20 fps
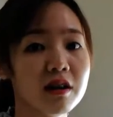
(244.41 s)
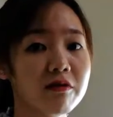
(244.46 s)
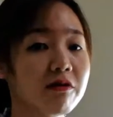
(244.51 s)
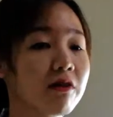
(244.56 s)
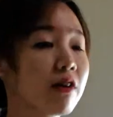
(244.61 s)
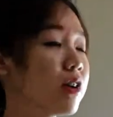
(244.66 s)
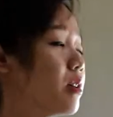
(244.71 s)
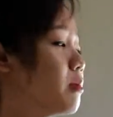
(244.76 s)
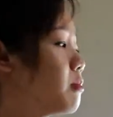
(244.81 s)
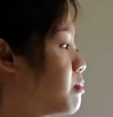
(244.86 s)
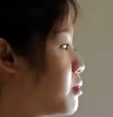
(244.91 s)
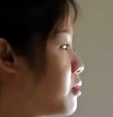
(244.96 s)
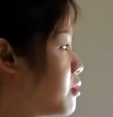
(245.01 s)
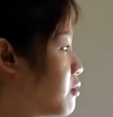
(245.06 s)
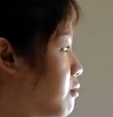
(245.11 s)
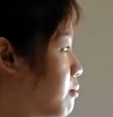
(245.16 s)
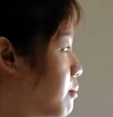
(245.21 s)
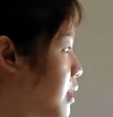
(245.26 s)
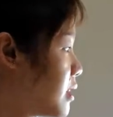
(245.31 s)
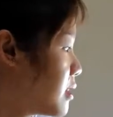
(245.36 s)
for
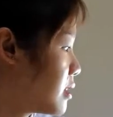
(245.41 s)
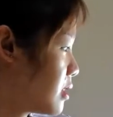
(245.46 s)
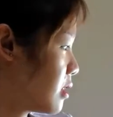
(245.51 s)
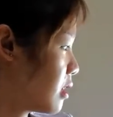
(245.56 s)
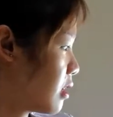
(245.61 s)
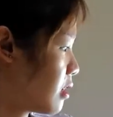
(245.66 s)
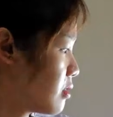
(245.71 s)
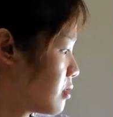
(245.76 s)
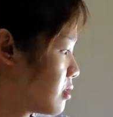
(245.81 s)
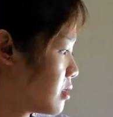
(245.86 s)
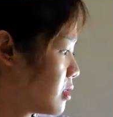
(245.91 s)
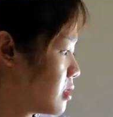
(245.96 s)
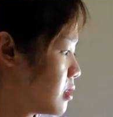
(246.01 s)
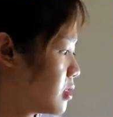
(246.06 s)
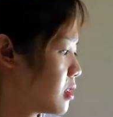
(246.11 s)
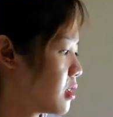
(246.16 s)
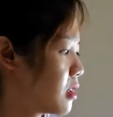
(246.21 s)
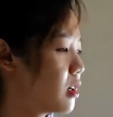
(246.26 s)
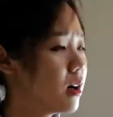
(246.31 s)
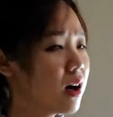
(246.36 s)
improvement on
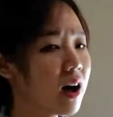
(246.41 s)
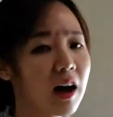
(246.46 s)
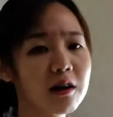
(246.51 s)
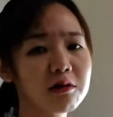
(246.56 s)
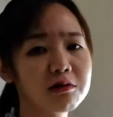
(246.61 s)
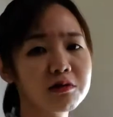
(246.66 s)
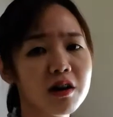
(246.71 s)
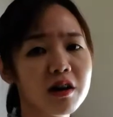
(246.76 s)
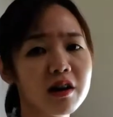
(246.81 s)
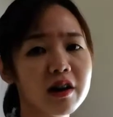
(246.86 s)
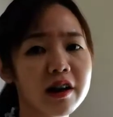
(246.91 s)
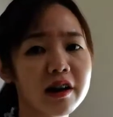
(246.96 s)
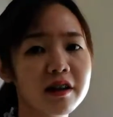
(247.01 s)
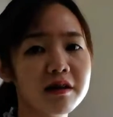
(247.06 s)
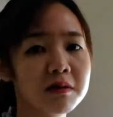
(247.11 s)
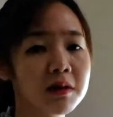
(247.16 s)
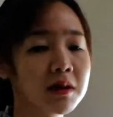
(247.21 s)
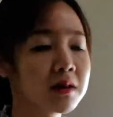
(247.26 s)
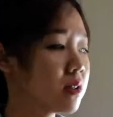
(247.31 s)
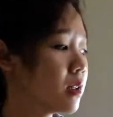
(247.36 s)
the outdoor
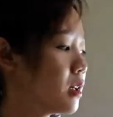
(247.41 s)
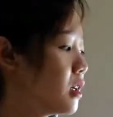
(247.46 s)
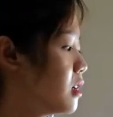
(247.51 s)
areas.